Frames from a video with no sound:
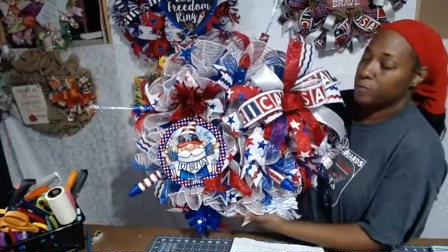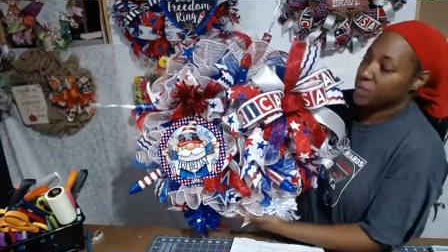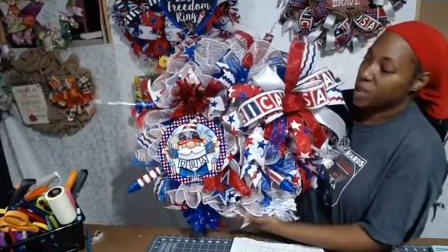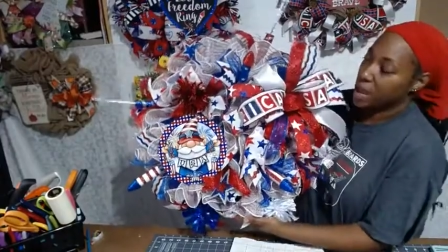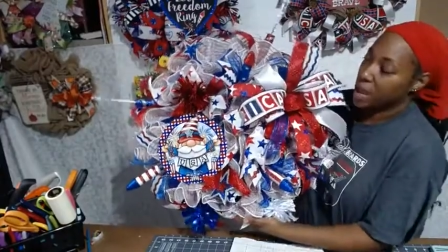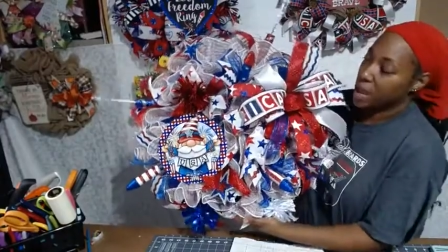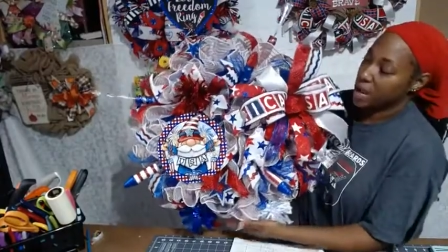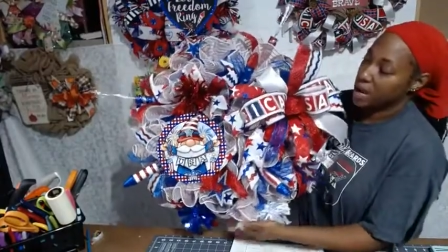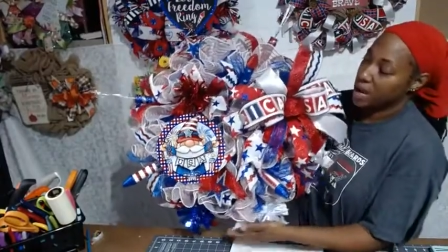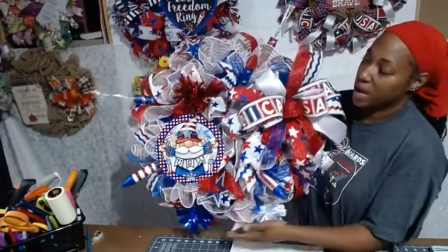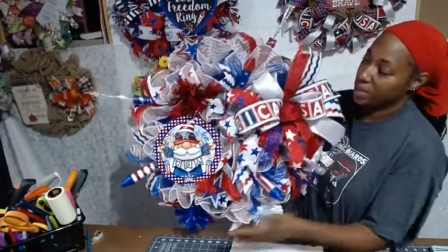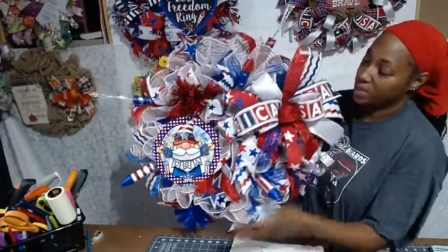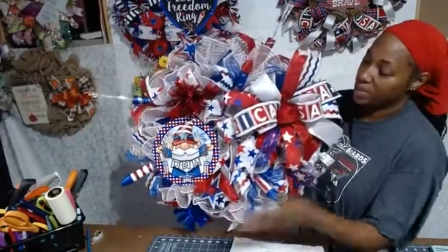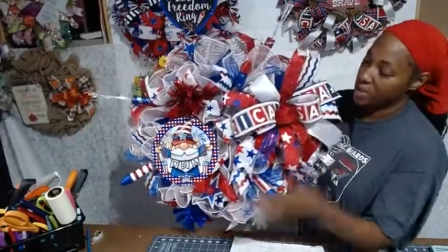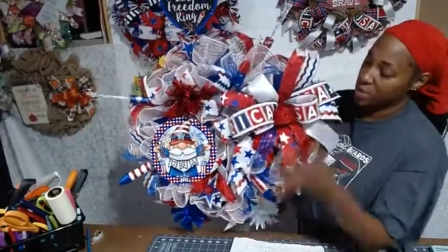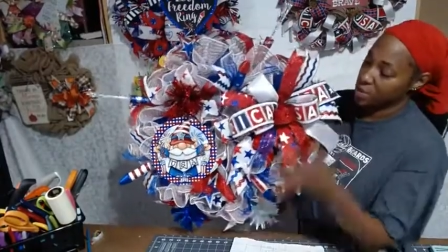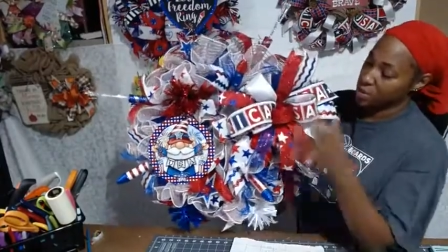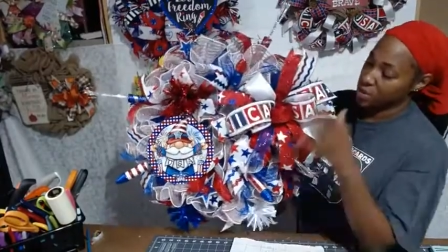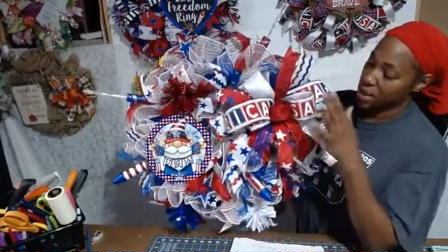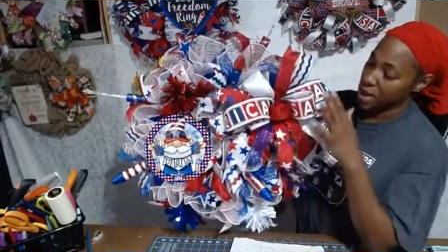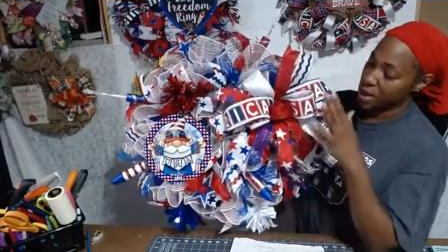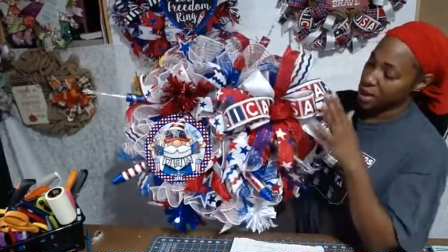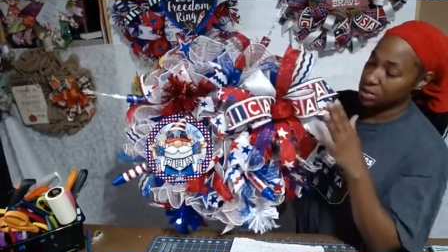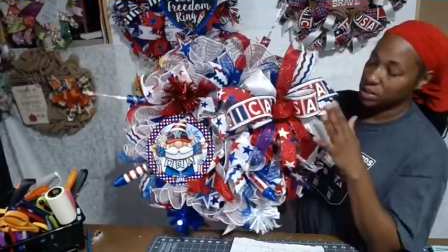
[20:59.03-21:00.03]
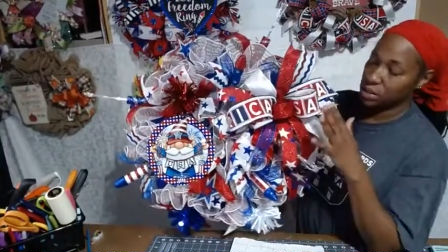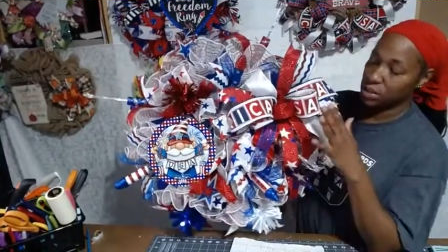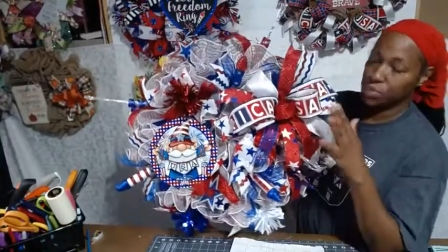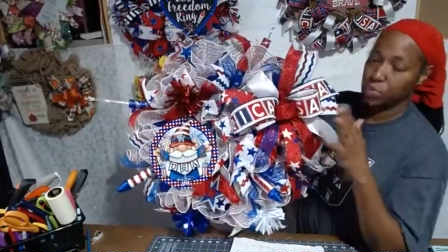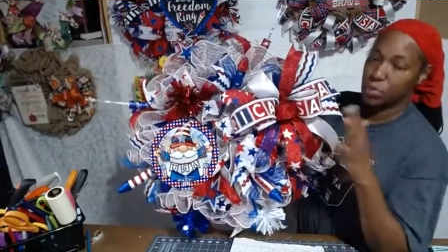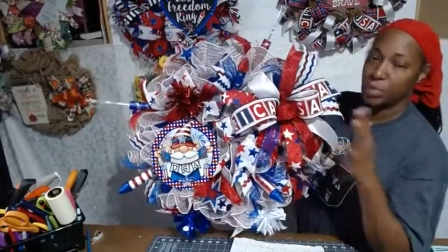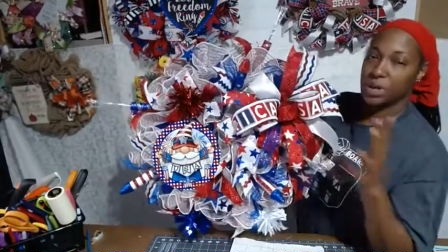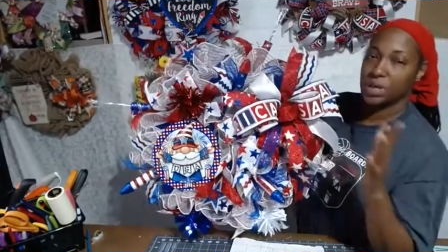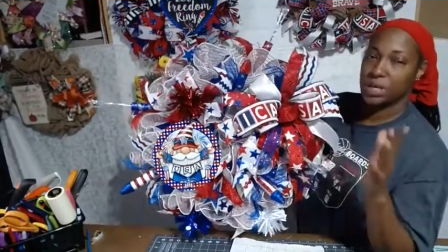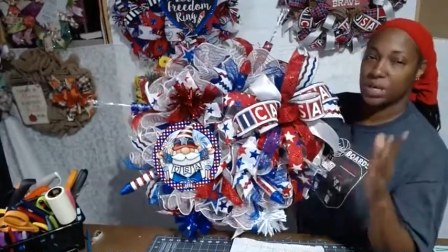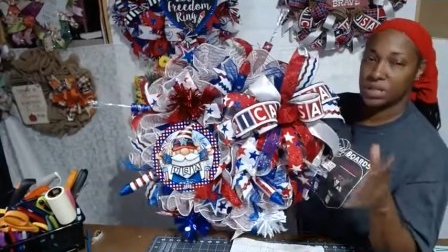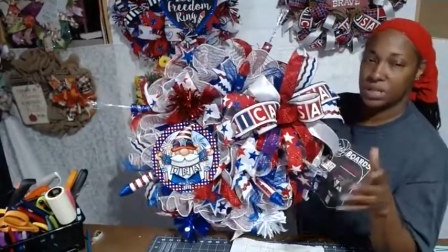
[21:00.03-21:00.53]
and I think we got to the
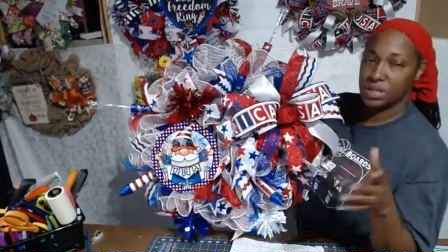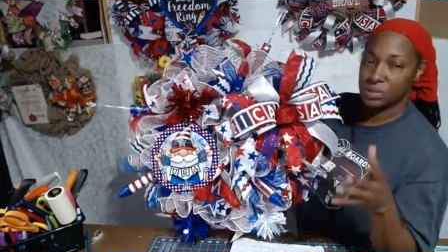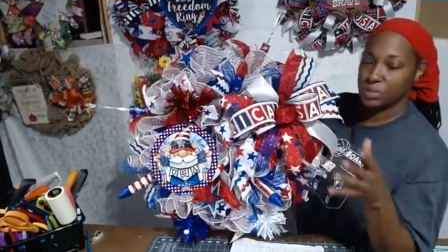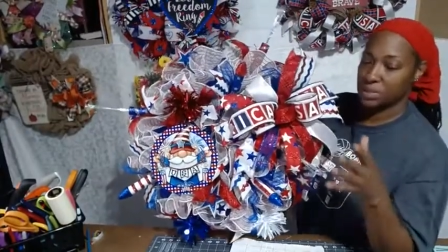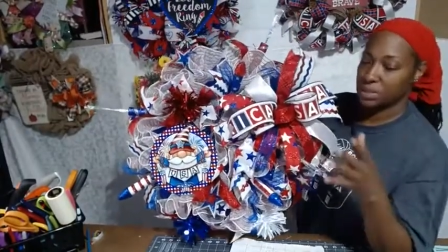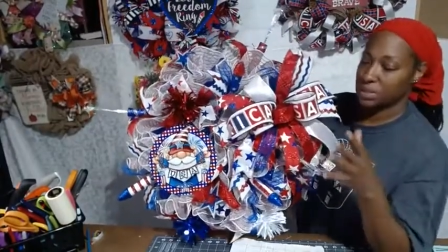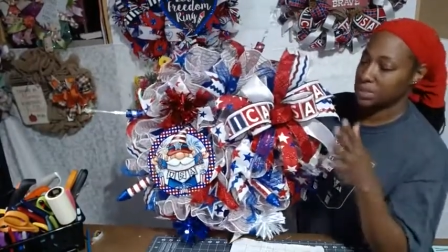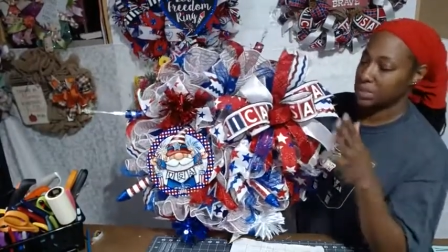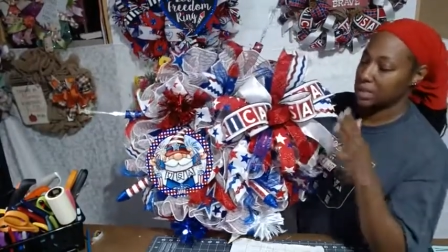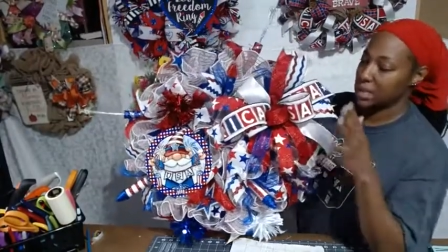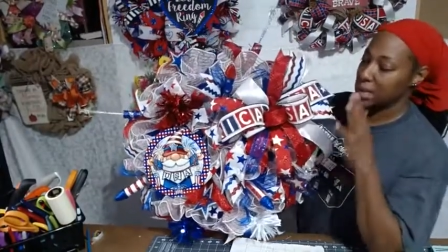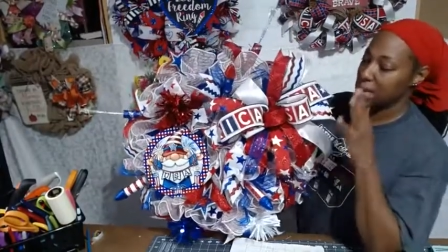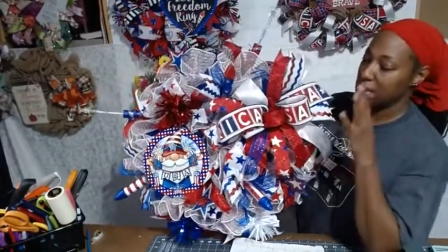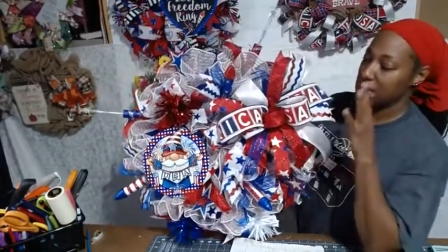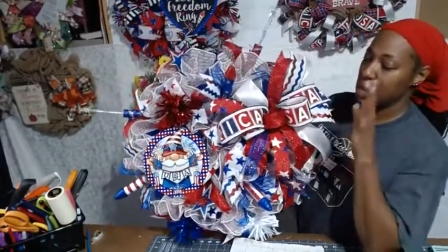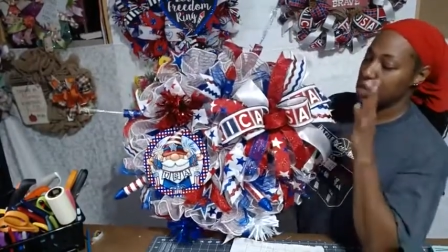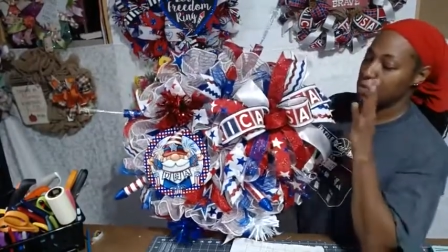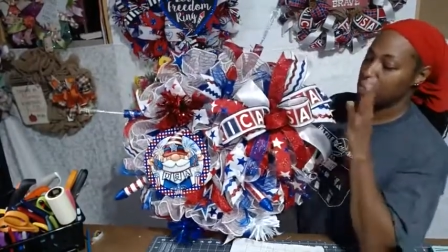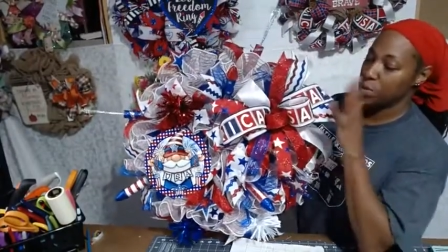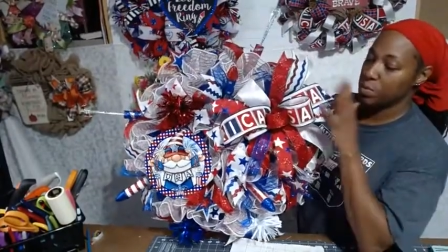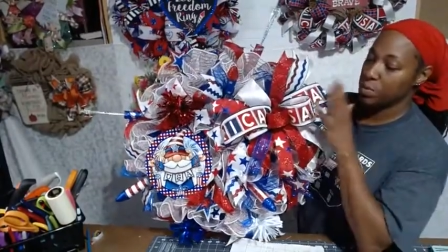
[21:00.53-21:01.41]
point because it was late and